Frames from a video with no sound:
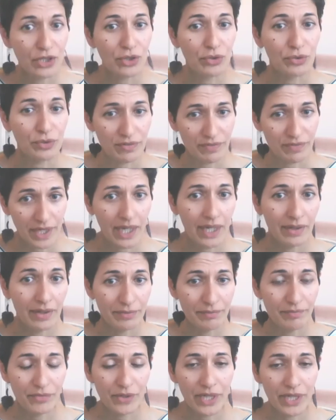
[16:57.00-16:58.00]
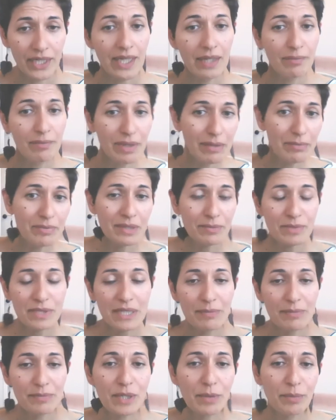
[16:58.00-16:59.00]
note of that, right? And maybe
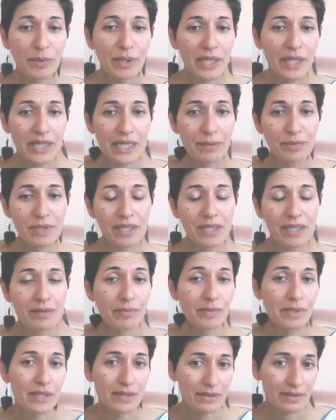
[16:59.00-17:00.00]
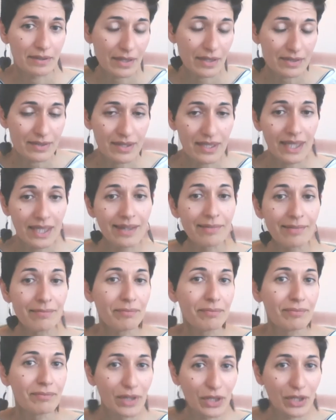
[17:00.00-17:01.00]
sometimes I bring it up to them and I'll say,
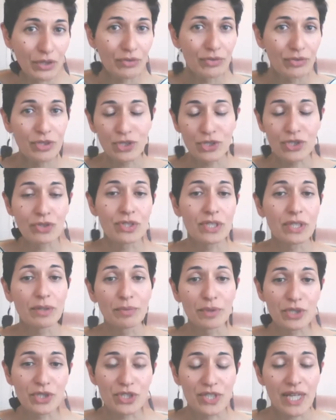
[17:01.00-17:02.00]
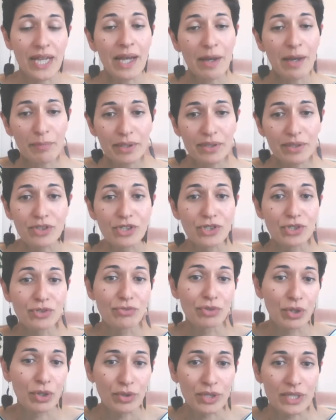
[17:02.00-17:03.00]
did you see what just happened? Did you
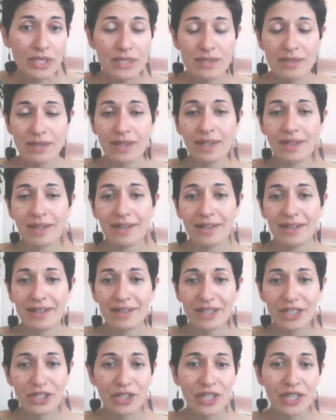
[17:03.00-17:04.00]
notice that you